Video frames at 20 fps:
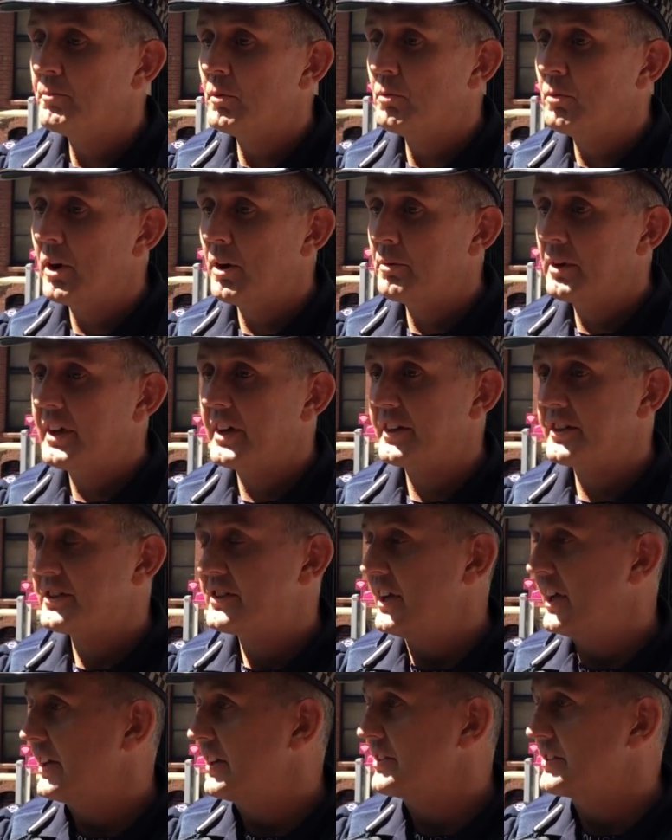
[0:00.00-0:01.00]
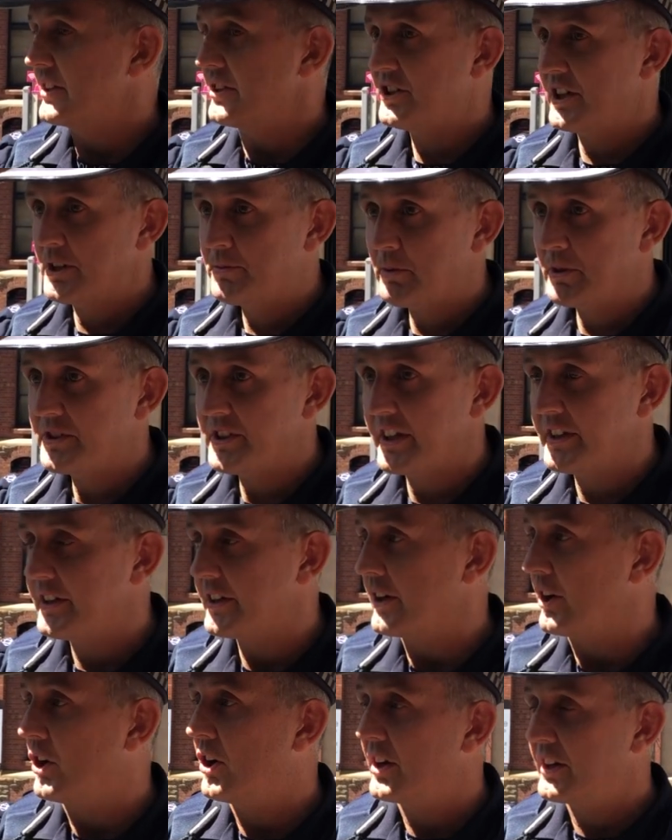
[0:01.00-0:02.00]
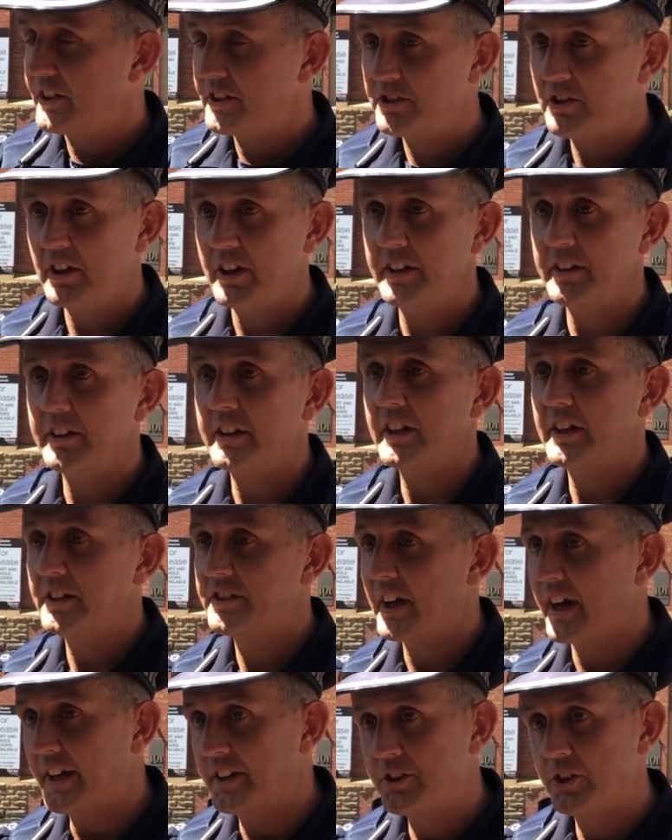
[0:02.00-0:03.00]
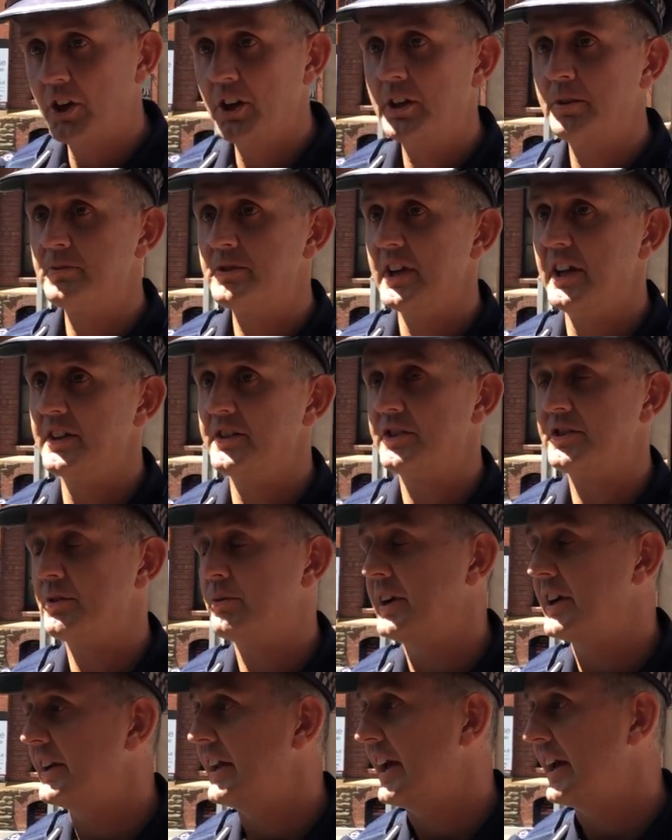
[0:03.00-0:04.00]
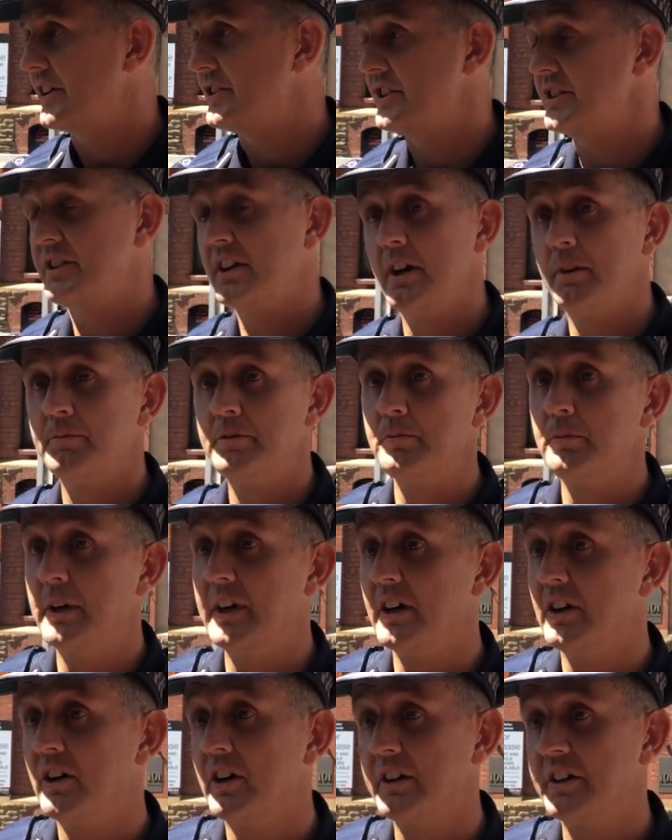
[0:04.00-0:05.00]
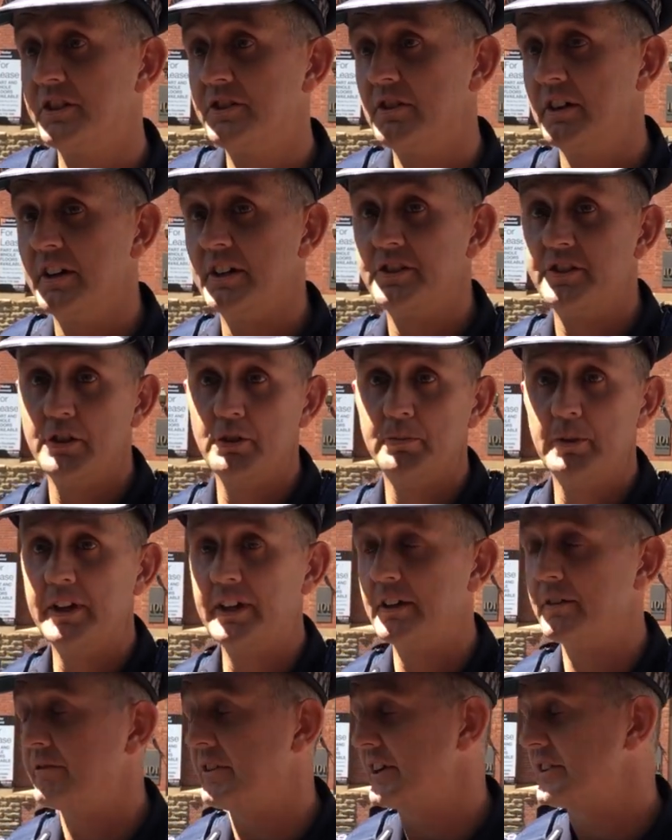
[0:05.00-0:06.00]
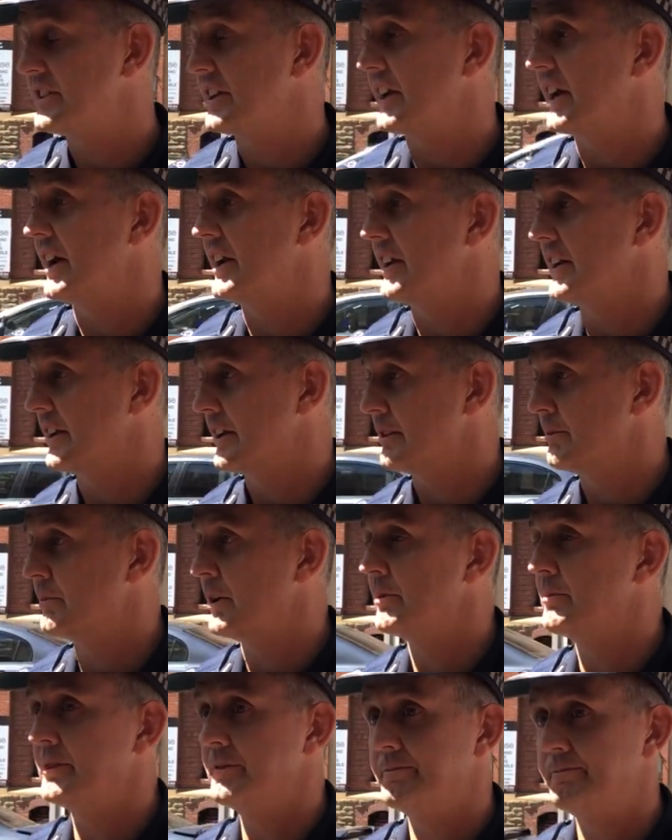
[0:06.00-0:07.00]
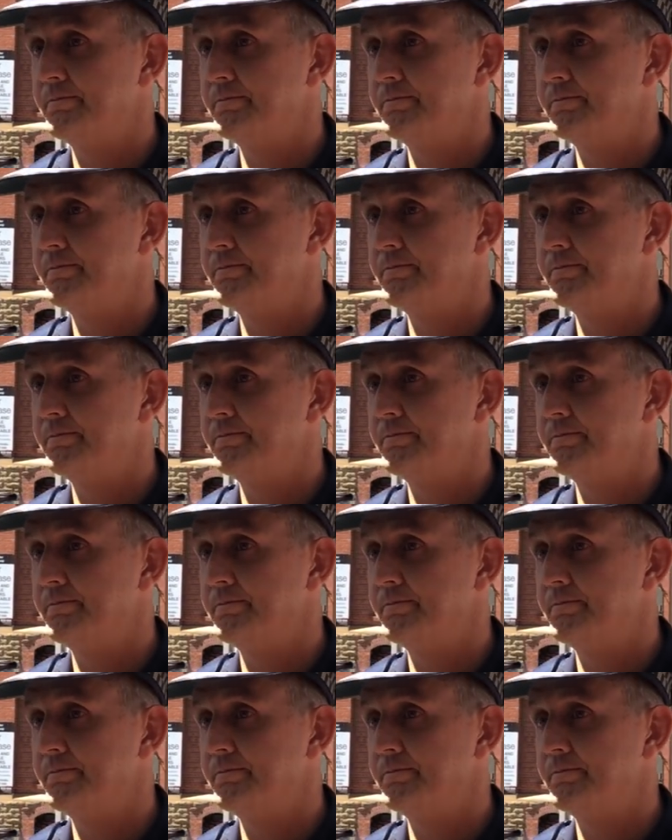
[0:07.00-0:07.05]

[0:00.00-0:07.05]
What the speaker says: What we understand is that she's presented at Hindley Street. The exact circumstances around how she's come to be at Hindley Street are still being investigated at the moment.